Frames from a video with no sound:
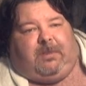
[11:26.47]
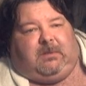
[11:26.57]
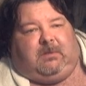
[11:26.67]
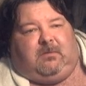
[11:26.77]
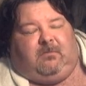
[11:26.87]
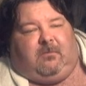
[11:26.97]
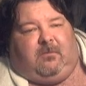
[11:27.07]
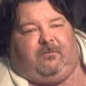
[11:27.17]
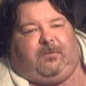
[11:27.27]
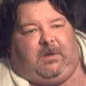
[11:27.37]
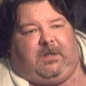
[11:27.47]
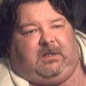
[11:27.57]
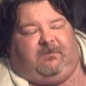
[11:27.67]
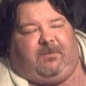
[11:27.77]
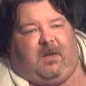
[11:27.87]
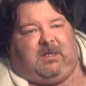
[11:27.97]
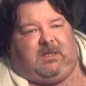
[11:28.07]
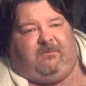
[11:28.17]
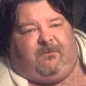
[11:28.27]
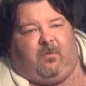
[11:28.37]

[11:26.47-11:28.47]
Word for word: but freaking the funding